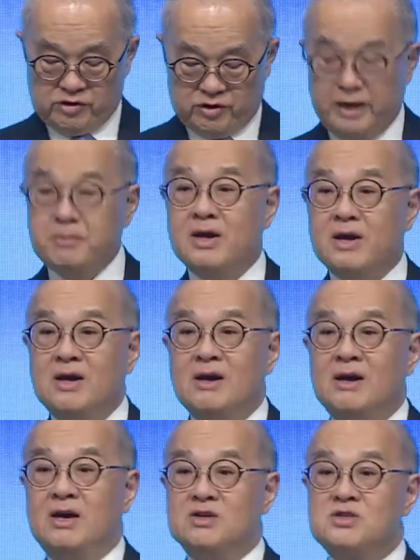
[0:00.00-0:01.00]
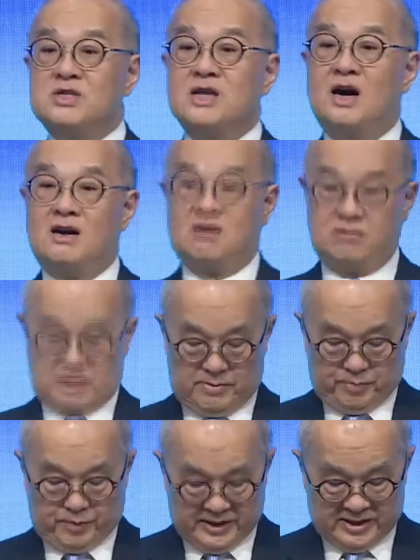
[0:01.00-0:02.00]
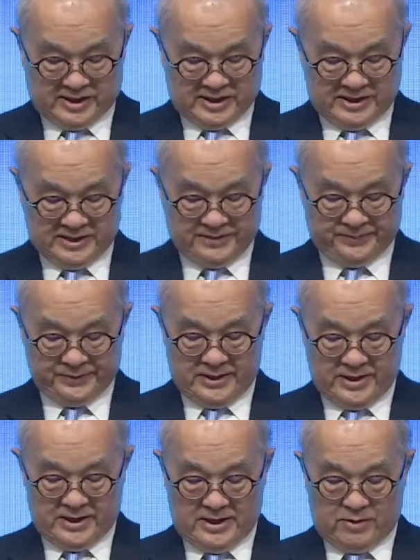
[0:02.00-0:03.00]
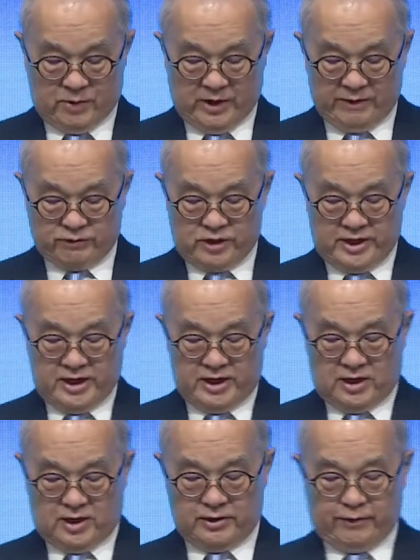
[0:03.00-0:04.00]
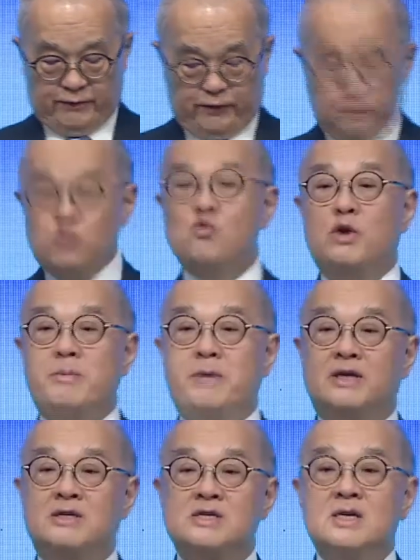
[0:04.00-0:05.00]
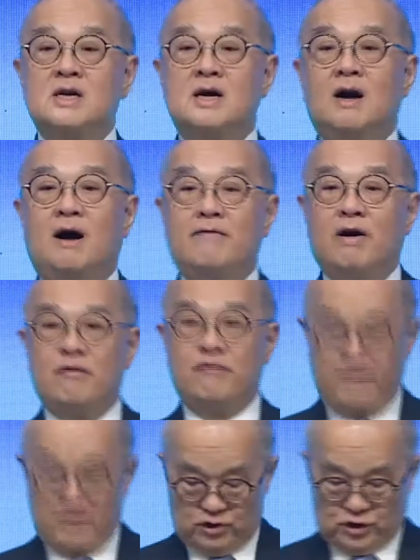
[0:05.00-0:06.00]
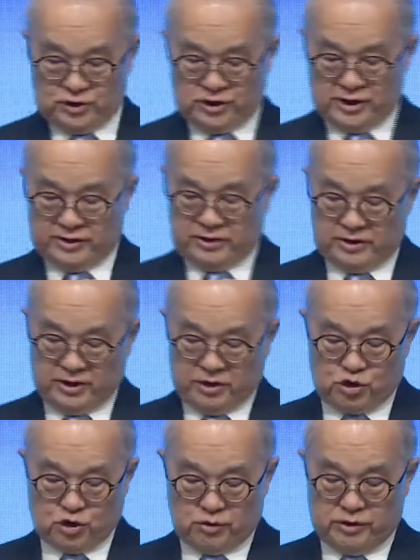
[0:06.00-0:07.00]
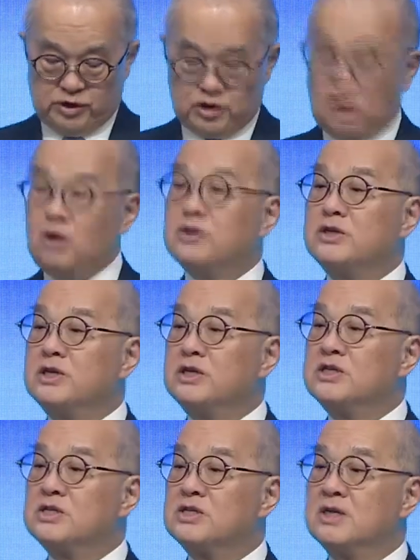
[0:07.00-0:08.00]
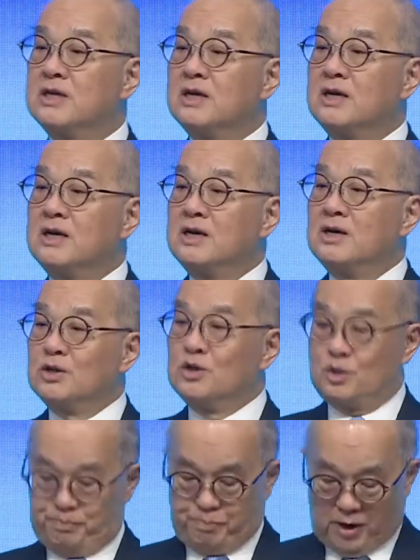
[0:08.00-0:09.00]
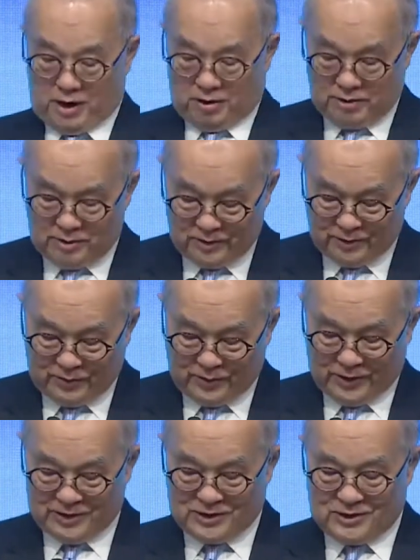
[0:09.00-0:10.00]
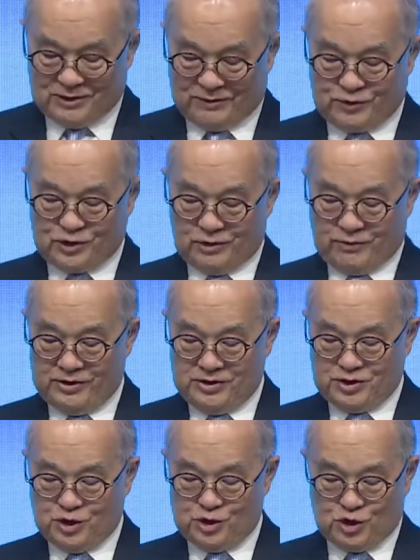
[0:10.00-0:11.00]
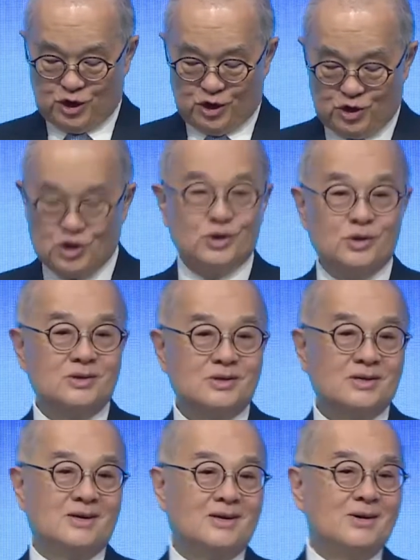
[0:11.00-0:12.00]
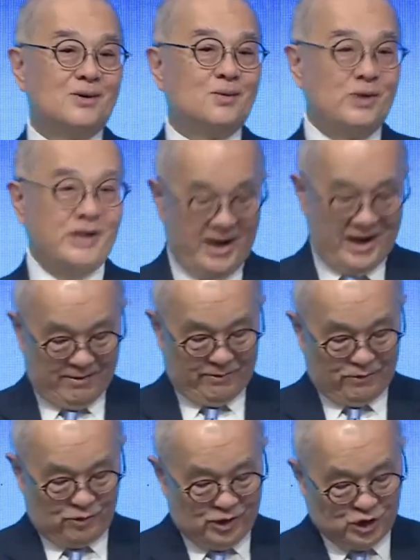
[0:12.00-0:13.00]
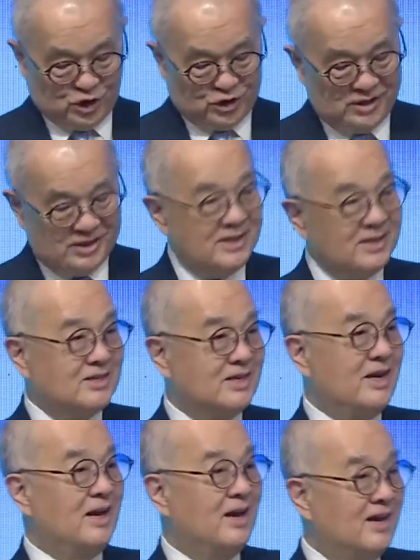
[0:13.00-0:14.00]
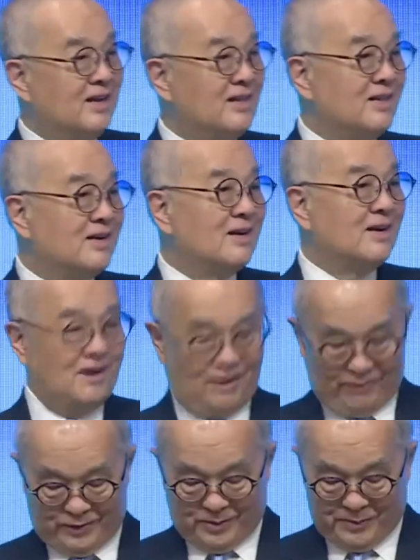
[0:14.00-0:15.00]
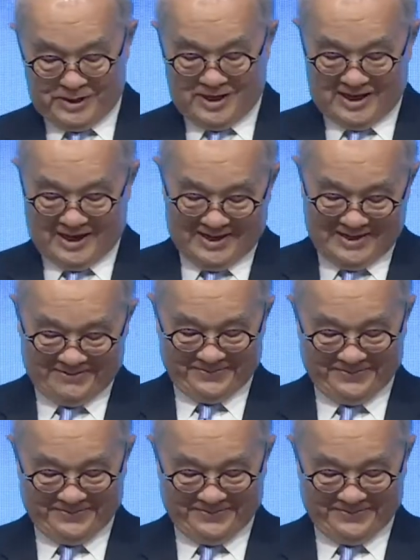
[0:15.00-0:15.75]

regime is now complete. We have taken on the full remit of our functions under the Insurance Ordinance. To borrow the words of Sir Winston Churchill, we have reached the end of the beginning.